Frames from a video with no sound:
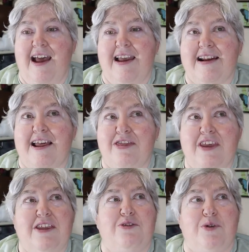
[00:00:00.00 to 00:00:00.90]
and I
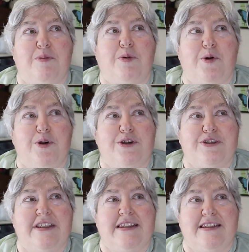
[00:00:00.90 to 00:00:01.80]
think the
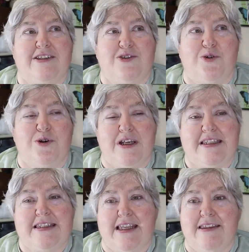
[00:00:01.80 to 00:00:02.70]
reporters in the story
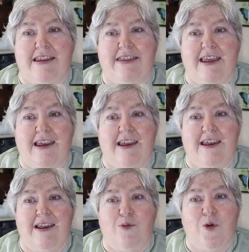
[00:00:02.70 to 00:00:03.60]
said that
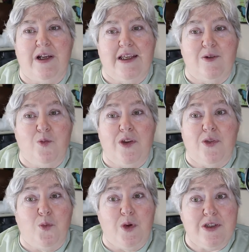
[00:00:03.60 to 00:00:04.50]
they went in
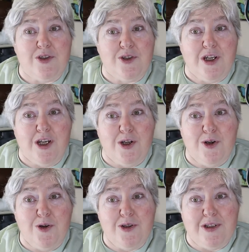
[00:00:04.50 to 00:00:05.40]
with a winter
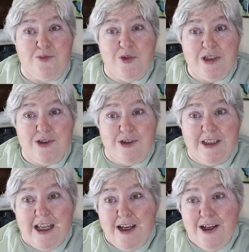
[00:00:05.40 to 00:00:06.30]
coat and winter
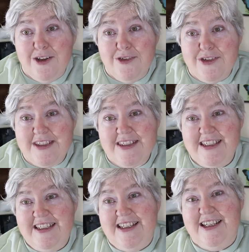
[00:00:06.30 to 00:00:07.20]
gloves,
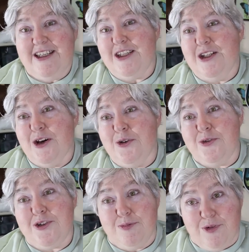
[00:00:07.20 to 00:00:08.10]
you know,
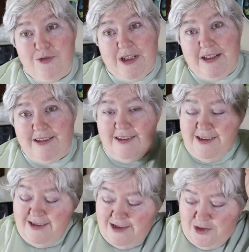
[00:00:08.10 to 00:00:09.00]
to prevent
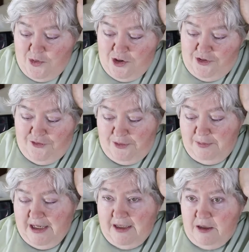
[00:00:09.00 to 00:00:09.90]
the squirrel from
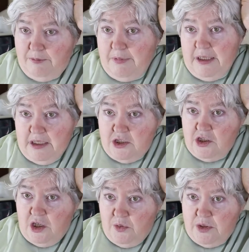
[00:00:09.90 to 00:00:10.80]
biting them. Because,
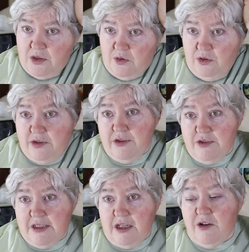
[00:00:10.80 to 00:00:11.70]
you know, when squirrels are
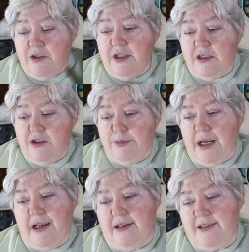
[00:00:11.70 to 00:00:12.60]
scared, they do
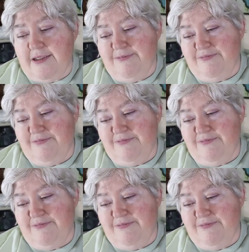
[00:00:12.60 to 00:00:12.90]
bite.